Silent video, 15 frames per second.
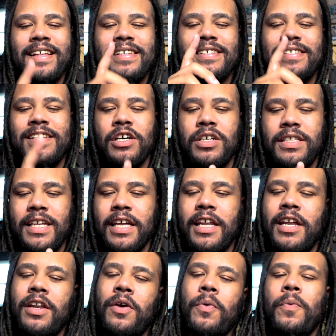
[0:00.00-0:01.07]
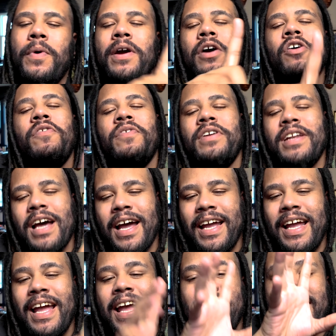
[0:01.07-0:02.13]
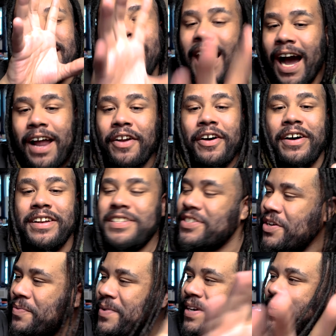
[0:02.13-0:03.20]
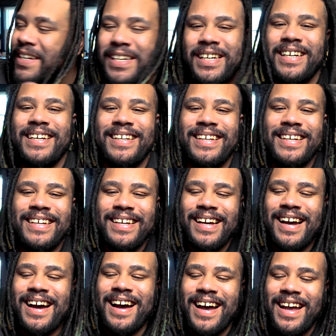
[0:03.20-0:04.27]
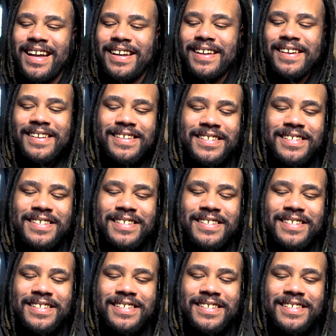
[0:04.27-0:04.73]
Still didn't, we're overnight and it got on, so we're good, all right?